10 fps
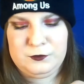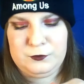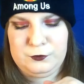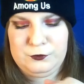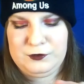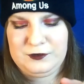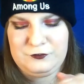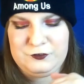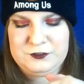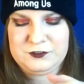Ooh, I
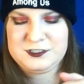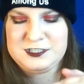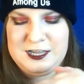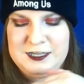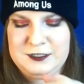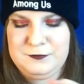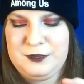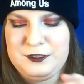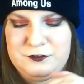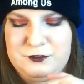feel the tiny
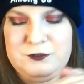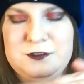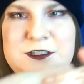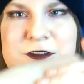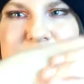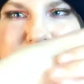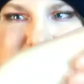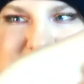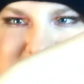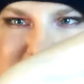micro. You
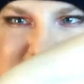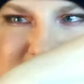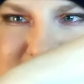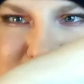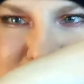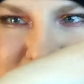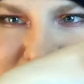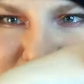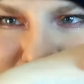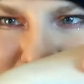can see them too. Do you